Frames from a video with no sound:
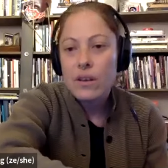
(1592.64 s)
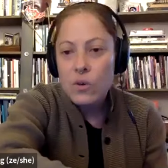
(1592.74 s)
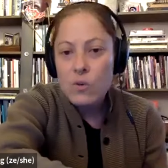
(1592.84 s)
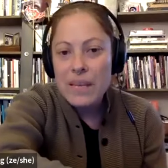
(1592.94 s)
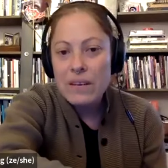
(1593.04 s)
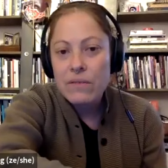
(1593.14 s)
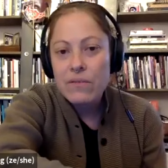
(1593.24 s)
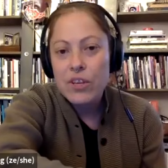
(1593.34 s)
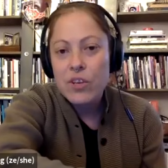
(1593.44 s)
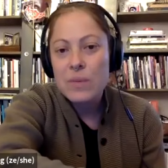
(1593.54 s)
who mean
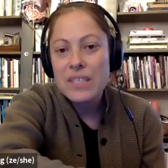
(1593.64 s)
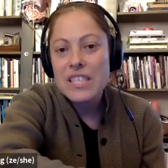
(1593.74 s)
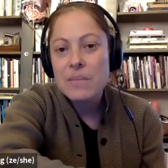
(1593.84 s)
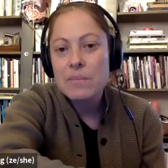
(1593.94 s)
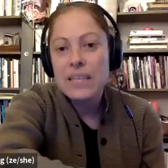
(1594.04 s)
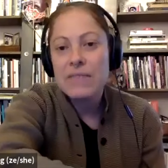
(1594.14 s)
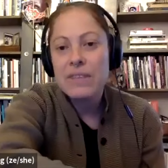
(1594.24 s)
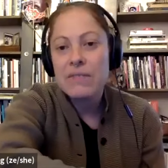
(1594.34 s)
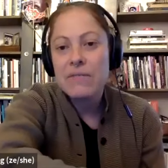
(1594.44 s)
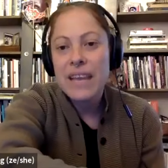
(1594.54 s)
for humans to believe
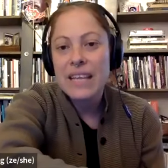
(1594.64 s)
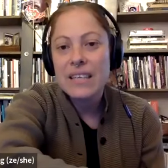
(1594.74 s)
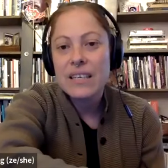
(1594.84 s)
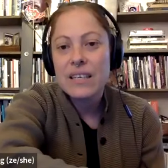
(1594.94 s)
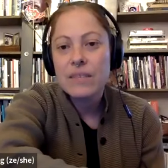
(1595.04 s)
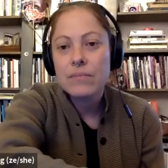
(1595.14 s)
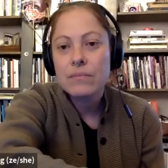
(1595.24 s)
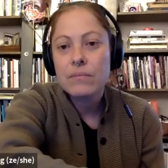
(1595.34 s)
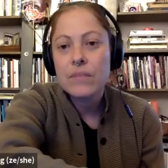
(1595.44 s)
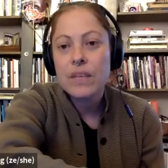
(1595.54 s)
in fate,
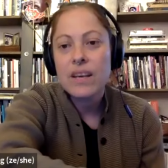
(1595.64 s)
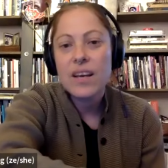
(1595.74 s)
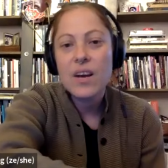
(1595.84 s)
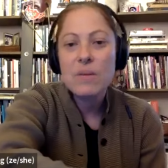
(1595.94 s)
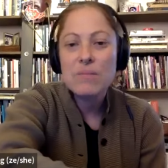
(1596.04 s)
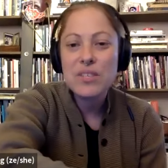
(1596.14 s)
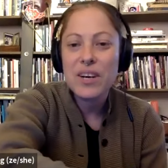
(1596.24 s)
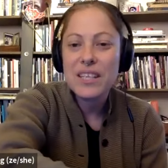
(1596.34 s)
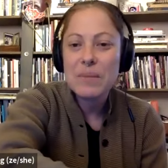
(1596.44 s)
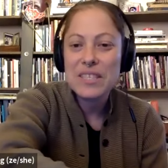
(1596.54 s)
Oh, I'm
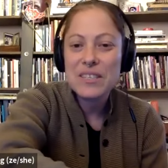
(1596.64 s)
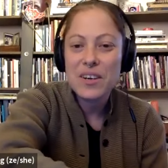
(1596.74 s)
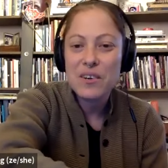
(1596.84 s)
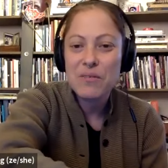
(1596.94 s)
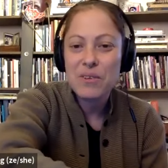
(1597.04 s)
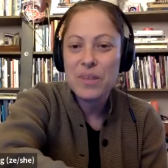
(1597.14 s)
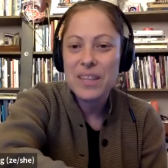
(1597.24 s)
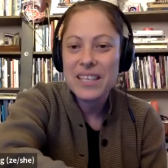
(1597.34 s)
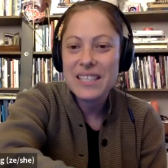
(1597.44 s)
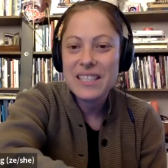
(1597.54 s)
sorry, let me start over with
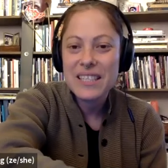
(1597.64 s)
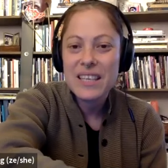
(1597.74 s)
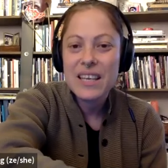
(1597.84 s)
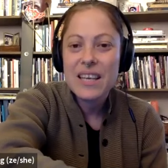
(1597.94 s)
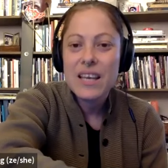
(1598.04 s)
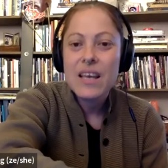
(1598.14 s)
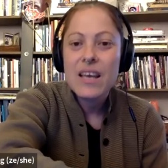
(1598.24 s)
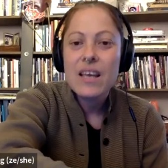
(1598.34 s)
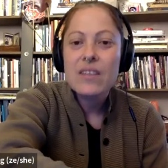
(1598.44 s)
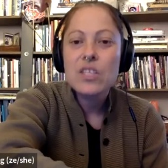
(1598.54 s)
this.
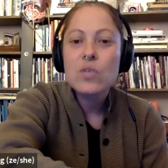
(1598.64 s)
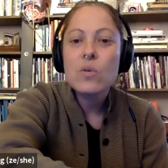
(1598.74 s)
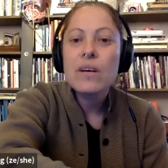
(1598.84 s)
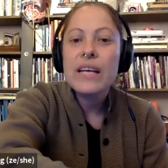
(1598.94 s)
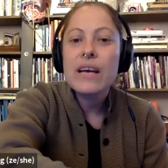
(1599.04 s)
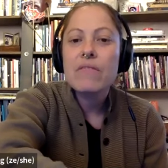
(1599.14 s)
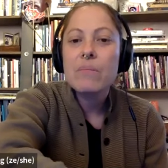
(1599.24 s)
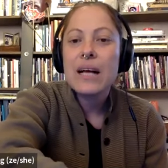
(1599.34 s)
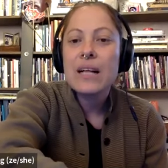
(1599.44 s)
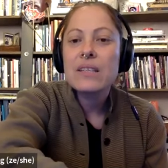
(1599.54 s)
The story of the
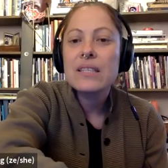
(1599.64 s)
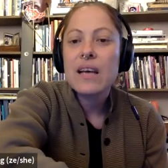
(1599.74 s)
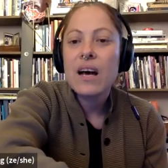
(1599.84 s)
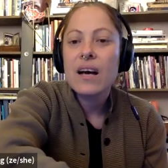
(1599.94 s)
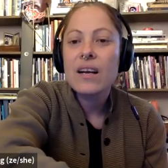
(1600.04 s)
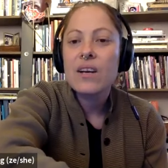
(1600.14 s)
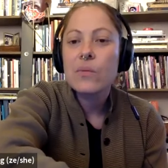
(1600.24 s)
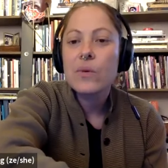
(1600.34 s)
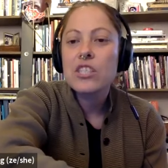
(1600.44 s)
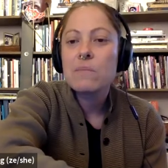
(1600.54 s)
bell's tongue,
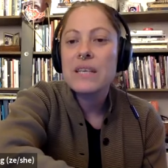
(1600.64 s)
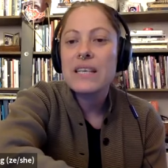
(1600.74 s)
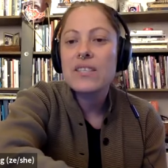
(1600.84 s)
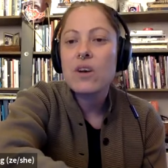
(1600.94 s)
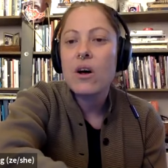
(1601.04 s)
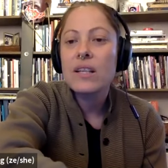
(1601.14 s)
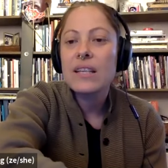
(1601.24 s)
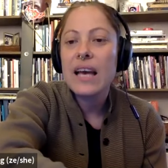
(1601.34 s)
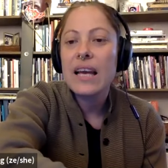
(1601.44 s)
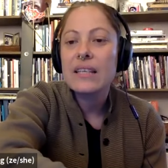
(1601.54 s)
which speaks all
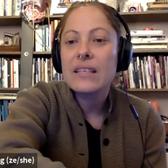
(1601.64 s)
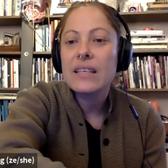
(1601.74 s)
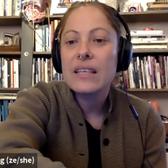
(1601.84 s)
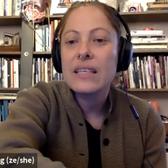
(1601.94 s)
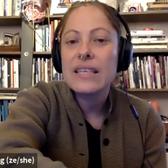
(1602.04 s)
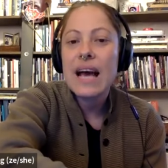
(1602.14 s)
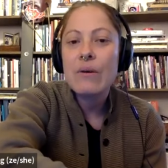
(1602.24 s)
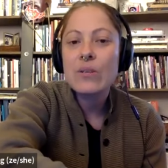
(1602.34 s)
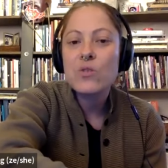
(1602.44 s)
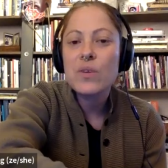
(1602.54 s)
night in
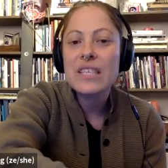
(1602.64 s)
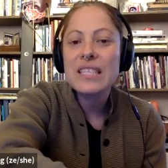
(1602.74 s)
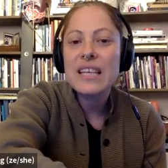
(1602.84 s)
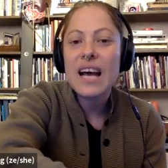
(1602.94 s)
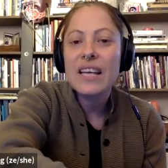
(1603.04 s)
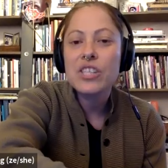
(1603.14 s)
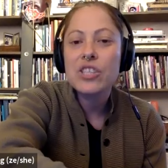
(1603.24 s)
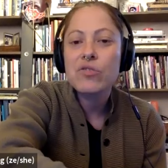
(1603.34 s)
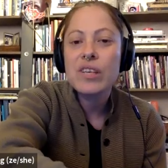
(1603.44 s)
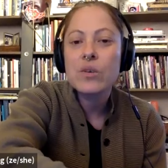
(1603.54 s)
towns where the sky is
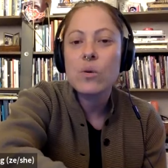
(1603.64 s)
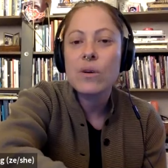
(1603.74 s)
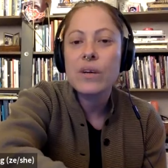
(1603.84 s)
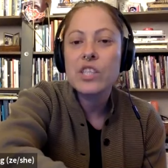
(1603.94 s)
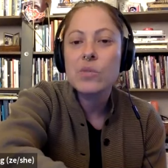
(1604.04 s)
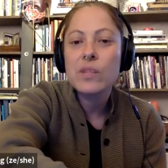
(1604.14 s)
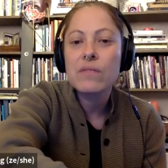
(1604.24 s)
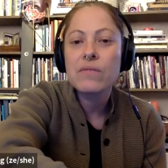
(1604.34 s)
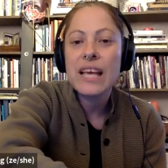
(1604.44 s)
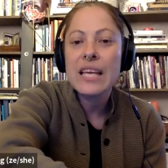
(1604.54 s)
streaked orange with the
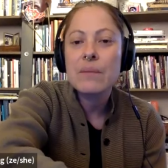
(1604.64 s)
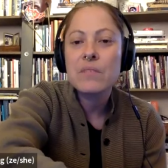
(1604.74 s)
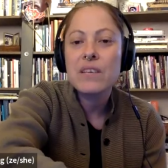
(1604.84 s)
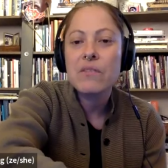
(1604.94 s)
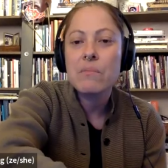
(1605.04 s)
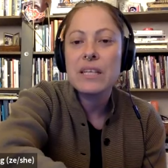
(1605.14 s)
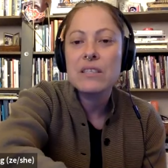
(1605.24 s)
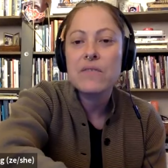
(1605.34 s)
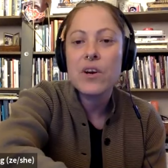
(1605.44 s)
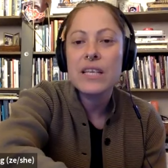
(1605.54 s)
flames of a
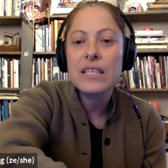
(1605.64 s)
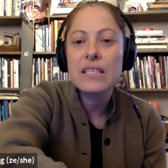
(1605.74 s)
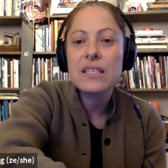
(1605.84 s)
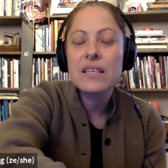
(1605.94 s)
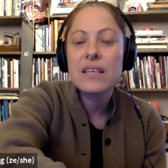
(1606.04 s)
mill's furnace,